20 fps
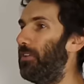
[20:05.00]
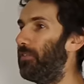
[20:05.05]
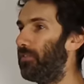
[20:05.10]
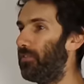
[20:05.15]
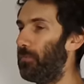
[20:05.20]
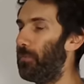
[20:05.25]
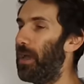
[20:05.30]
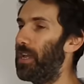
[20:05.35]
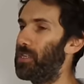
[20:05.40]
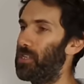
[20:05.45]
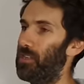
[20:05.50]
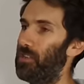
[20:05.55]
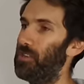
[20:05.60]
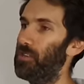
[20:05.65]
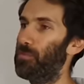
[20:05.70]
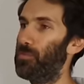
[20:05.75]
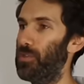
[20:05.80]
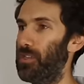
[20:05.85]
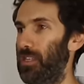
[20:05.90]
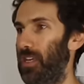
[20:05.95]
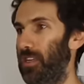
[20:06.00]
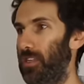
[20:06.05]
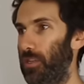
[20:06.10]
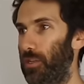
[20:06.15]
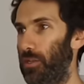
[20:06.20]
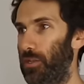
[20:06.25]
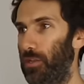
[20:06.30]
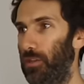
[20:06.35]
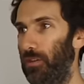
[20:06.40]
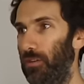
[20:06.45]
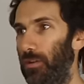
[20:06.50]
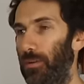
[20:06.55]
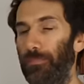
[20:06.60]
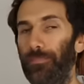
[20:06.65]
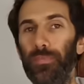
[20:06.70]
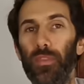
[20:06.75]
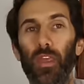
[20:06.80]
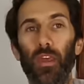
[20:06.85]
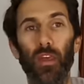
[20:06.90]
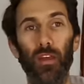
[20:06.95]
information is presented to you.
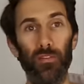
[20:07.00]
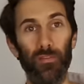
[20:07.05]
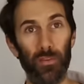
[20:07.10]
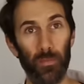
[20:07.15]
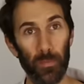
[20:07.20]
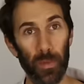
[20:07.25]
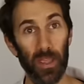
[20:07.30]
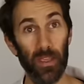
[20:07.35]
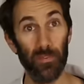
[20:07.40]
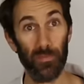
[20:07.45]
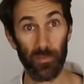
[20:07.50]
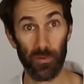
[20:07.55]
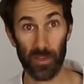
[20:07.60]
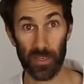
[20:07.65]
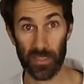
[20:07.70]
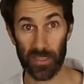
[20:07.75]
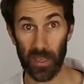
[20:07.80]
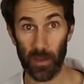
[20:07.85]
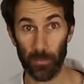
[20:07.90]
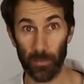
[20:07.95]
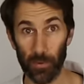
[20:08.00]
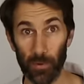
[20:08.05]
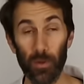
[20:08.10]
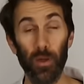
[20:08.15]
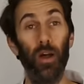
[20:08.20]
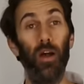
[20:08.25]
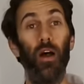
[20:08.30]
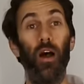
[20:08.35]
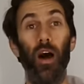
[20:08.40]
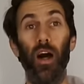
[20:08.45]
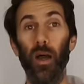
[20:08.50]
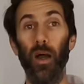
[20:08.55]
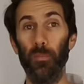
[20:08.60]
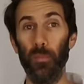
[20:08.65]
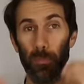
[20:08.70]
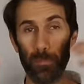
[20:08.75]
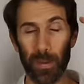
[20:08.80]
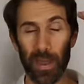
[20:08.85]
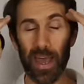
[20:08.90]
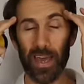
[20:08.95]
For me, for example, I'm
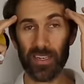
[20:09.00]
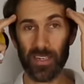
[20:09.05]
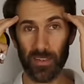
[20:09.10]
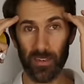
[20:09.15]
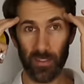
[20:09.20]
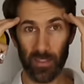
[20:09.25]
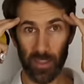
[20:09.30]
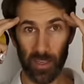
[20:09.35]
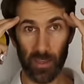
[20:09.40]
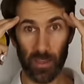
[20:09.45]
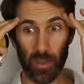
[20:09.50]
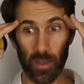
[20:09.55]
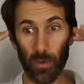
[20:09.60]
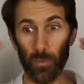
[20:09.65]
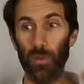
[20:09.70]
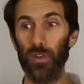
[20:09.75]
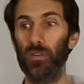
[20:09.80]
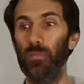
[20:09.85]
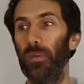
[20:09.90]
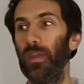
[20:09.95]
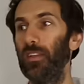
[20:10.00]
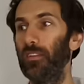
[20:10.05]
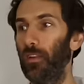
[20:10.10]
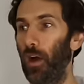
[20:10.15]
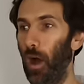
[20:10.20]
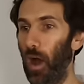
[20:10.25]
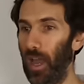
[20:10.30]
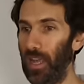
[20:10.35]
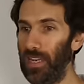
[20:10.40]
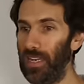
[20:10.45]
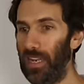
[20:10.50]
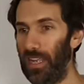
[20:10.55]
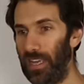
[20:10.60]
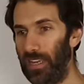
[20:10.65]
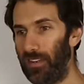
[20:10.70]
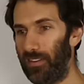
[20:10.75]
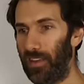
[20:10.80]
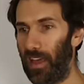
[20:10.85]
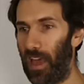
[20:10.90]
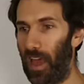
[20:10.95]
a pattern thinker, which means I
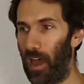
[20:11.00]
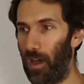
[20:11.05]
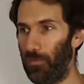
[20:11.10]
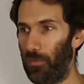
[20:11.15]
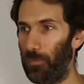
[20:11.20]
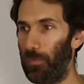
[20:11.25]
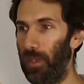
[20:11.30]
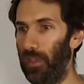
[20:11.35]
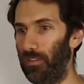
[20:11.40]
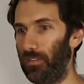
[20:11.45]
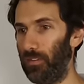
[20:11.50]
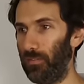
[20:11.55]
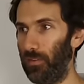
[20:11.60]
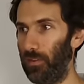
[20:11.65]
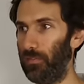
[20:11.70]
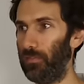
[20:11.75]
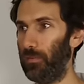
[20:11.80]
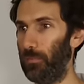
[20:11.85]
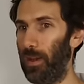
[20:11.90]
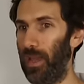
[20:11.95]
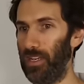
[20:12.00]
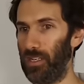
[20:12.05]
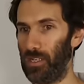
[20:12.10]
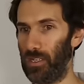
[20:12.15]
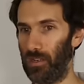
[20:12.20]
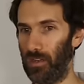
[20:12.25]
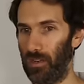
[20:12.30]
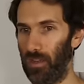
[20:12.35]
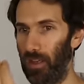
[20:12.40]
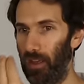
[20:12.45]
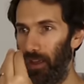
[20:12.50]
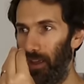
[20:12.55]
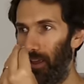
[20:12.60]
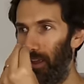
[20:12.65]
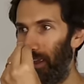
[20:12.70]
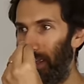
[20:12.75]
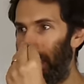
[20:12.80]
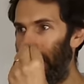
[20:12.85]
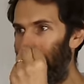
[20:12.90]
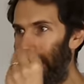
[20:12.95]
need to have a piece of information
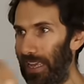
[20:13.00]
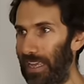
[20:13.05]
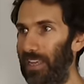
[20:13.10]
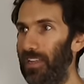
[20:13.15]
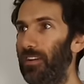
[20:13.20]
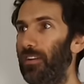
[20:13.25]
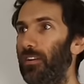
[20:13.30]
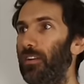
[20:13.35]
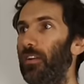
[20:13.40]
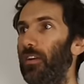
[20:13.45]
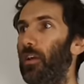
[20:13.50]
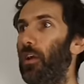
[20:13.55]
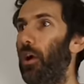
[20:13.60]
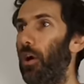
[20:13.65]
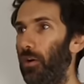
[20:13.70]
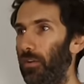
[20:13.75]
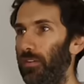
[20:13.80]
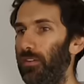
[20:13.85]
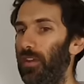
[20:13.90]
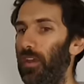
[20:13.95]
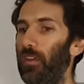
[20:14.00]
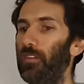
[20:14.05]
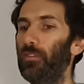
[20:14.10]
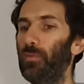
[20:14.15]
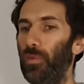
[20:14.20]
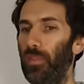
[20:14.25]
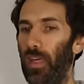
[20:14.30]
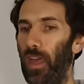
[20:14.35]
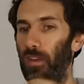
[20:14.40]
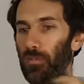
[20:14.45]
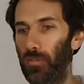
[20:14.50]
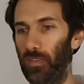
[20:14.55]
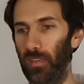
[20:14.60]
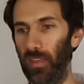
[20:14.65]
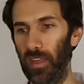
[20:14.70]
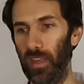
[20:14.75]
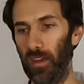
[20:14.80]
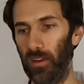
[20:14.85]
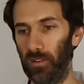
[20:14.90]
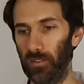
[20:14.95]
in context with
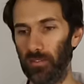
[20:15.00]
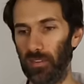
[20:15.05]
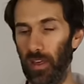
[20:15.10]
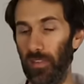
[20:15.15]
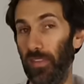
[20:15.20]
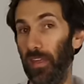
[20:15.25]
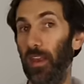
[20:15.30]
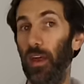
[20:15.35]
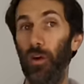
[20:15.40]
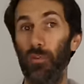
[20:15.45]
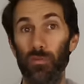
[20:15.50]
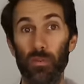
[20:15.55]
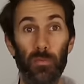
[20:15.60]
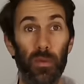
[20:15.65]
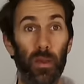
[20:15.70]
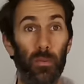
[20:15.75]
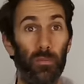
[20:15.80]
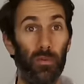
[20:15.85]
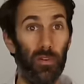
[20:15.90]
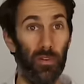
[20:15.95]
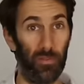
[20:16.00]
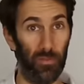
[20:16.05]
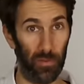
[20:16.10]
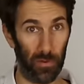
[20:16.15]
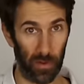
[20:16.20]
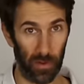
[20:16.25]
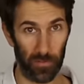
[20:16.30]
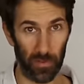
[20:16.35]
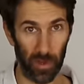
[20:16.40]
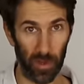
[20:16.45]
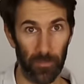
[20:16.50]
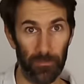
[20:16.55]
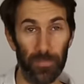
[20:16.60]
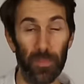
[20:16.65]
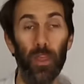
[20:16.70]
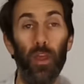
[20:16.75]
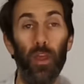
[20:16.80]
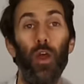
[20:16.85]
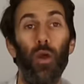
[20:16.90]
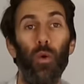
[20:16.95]
everything else, and then I'll remember it forever.
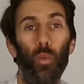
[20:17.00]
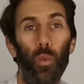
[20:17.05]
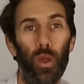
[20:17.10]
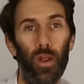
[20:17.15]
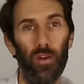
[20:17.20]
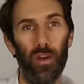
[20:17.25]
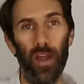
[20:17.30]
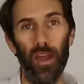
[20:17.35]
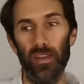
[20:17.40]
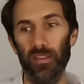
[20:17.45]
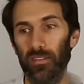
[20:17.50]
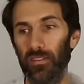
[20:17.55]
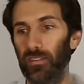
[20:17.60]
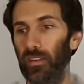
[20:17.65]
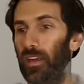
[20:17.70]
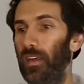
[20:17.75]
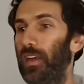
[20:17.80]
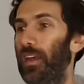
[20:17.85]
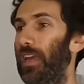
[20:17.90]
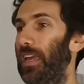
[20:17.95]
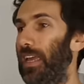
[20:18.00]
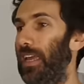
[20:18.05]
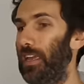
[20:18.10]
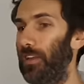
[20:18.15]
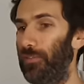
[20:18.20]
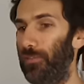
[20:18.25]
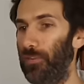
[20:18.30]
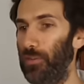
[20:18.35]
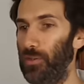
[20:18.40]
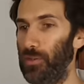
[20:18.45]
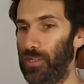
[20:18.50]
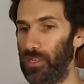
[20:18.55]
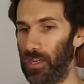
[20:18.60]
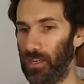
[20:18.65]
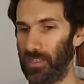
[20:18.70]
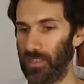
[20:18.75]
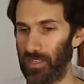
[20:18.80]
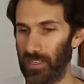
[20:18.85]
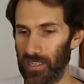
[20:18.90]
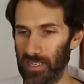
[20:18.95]
Whereas, if you
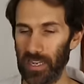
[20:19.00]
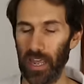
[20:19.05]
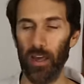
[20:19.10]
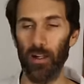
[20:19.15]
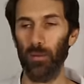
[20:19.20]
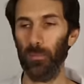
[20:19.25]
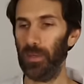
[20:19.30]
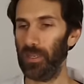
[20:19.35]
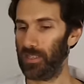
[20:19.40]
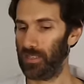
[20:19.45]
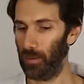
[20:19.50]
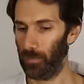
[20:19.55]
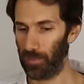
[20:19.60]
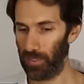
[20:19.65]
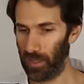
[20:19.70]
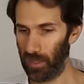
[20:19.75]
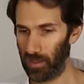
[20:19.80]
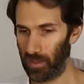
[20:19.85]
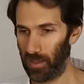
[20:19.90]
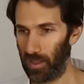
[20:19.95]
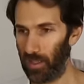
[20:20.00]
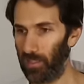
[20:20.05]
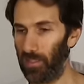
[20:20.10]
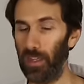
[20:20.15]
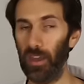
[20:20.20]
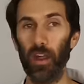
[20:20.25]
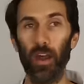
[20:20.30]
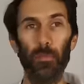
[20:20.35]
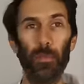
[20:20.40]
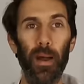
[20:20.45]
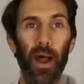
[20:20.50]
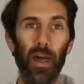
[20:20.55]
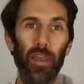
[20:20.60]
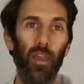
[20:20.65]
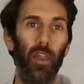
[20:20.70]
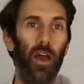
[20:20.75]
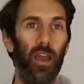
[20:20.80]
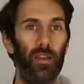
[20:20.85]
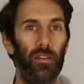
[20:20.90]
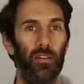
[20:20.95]
just tell me something, then I'm
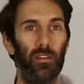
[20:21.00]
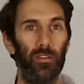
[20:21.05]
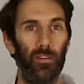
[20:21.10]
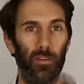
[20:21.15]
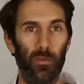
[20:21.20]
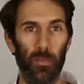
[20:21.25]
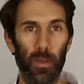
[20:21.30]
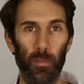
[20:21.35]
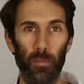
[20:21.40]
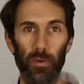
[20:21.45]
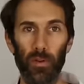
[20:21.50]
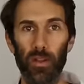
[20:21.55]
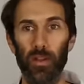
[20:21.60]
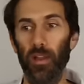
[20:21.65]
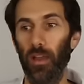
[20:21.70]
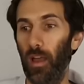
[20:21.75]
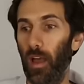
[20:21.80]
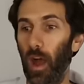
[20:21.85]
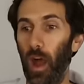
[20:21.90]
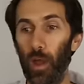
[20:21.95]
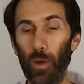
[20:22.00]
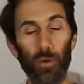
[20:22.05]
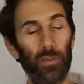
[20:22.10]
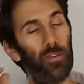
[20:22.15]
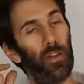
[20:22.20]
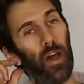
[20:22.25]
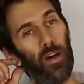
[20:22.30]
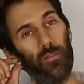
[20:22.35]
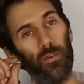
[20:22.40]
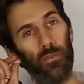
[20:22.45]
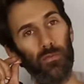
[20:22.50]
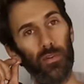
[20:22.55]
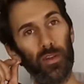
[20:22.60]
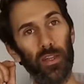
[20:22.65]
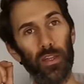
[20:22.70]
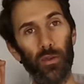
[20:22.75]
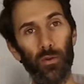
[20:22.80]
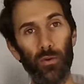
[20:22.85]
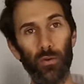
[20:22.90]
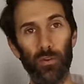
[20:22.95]
unlikely to remember it. I also have a
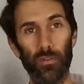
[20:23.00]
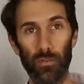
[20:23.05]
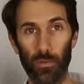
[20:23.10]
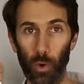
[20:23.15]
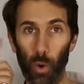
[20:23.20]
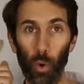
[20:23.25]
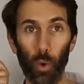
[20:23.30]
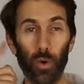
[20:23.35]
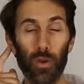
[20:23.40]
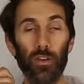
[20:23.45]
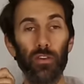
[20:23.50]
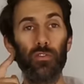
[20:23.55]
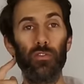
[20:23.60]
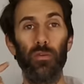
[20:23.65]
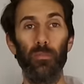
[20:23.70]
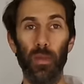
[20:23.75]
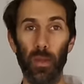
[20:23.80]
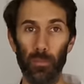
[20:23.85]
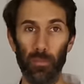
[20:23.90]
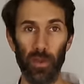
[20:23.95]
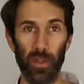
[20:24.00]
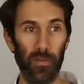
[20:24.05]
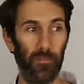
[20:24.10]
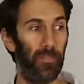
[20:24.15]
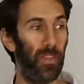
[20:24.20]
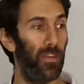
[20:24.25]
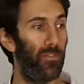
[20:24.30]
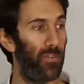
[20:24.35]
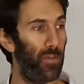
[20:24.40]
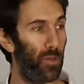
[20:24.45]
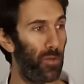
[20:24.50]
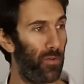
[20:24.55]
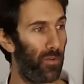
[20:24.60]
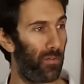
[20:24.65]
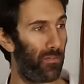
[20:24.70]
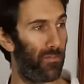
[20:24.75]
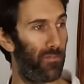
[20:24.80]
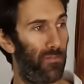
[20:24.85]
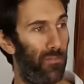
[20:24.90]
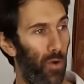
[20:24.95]
really good auditory memory. If
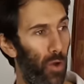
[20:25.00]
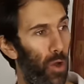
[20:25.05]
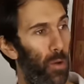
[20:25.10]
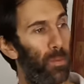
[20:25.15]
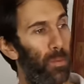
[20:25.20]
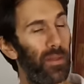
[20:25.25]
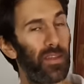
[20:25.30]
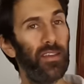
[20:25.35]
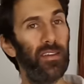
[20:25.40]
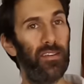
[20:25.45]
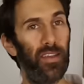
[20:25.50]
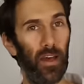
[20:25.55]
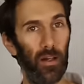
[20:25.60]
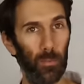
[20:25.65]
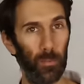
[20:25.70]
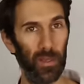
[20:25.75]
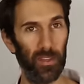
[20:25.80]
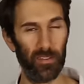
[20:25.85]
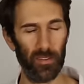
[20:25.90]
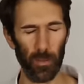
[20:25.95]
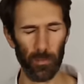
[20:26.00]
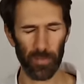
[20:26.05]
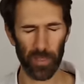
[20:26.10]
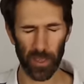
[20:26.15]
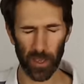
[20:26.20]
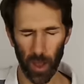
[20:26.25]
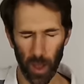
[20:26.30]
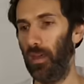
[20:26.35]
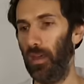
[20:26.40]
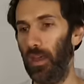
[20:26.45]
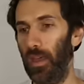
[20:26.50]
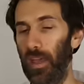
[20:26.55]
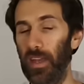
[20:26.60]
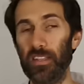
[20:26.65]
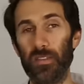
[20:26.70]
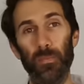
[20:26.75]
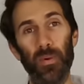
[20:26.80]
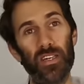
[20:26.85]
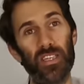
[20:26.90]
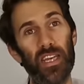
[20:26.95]
you verbally tell me something,
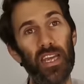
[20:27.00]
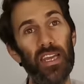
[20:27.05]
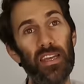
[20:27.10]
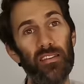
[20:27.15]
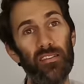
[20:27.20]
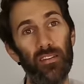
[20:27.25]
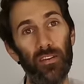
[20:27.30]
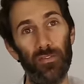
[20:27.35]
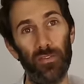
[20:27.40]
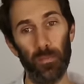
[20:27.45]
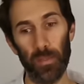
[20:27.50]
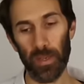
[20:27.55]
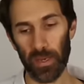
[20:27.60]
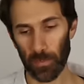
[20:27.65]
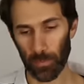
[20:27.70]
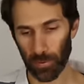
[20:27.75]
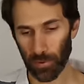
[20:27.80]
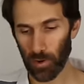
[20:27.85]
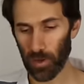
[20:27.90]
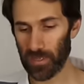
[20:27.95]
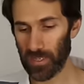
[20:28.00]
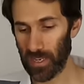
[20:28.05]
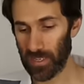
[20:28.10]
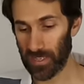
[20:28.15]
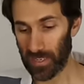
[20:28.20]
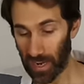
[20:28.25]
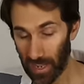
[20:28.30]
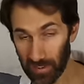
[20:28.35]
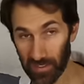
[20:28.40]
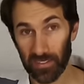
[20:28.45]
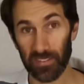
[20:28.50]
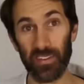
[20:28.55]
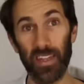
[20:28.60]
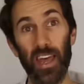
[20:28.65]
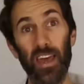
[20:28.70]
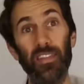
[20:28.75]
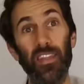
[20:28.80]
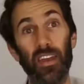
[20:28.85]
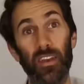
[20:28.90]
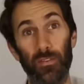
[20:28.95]
it's much easier for me to process and
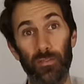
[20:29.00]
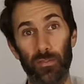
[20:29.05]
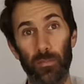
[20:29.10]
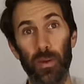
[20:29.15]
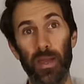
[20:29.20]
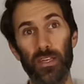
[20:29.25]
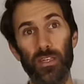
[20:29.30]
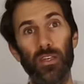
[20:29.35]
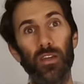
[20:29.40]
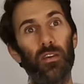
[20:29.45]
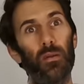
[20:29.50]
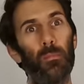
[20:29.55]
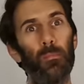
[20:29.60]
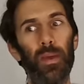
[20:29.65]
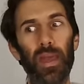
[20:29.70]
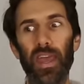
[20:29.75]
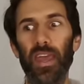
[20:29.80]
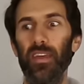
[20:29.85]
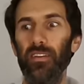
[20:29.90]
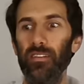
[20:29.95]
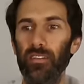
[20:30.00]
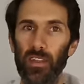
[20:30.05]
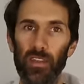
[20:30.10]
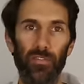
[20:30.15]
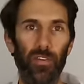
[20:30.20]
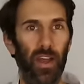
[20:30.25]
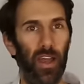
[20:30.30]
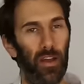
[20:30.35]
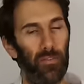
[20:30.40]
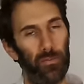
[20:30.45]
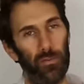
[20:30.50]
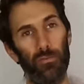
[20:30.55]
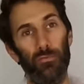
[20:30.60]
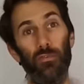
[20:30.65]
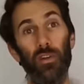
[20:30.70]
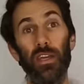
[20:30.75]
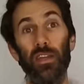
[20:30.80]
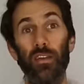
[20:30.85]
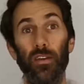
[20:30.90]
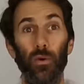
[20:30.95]
understand that information compared to if I have to
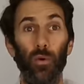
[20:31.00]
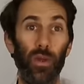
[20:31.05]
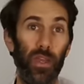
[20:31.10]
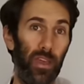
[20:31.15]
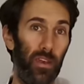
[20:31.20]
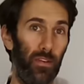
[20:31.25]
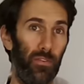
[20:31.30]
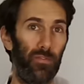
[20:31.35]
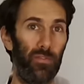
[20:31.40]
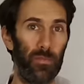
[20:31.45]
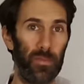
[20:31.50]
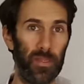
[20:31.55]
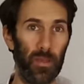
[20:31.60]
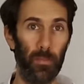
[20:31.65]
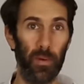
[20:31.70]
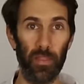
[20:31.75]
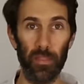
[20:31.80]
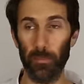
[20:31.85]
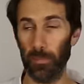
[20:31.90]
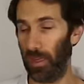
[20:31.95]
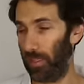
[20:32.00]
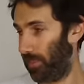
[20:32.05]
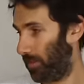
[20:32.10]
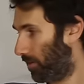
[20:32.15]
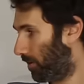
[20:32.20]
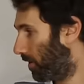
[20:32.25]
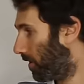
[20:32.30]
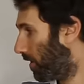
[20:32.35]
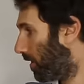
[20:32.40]
read it or get it from some other method